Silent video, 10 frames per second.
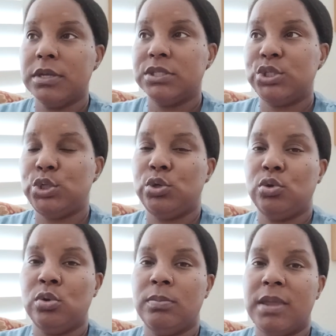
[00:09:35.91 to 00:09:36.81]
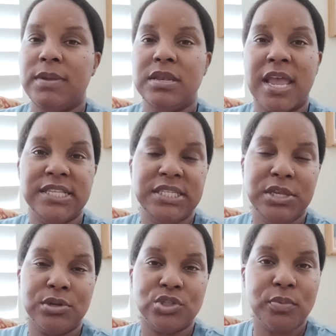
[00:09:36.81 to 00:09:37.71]
to maybe
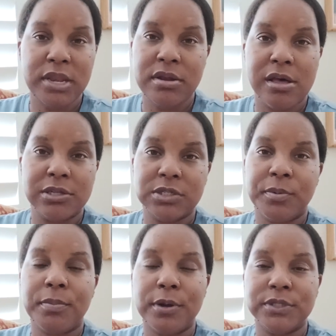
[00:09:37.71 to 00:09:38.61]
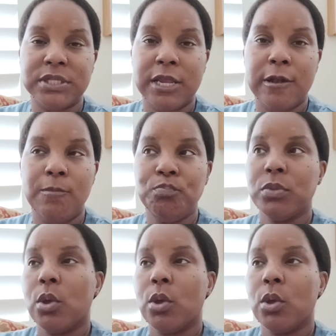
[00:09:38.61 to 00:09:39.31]
$19 or $20 per person.